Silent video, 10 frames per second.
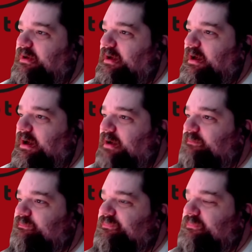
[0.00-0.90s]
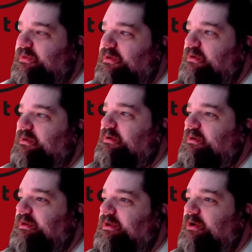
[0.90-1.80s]

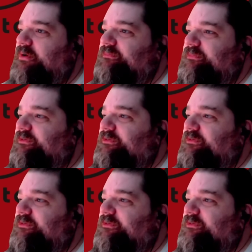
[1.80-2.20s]
you know,